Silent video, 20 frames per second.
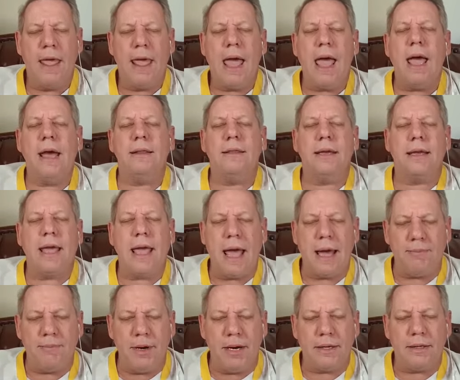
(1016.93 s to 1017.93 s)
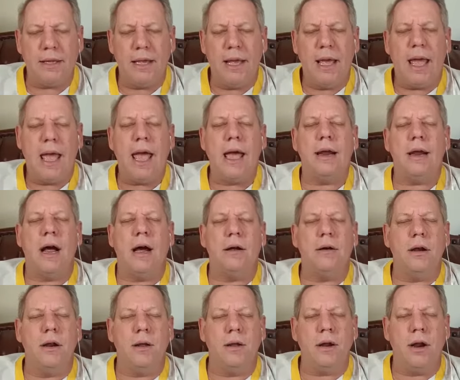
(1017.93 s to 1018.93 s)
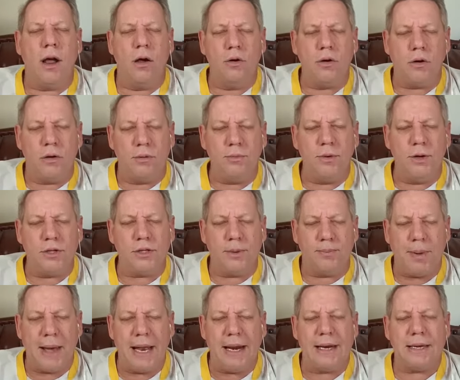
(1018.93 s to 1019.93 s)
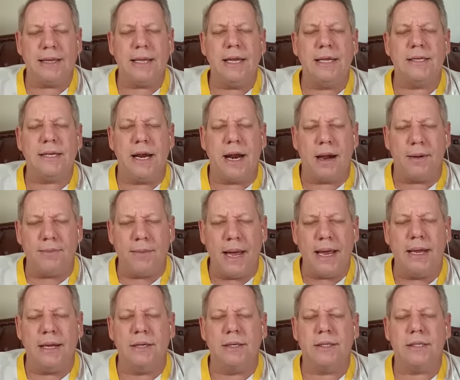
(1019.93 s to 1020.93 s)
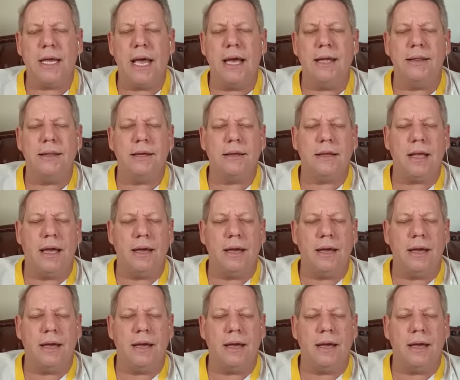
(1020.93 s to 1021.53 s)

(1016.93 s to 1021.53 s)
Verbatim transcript: and the cabinet and our lo- local municipalities and our mayors and the,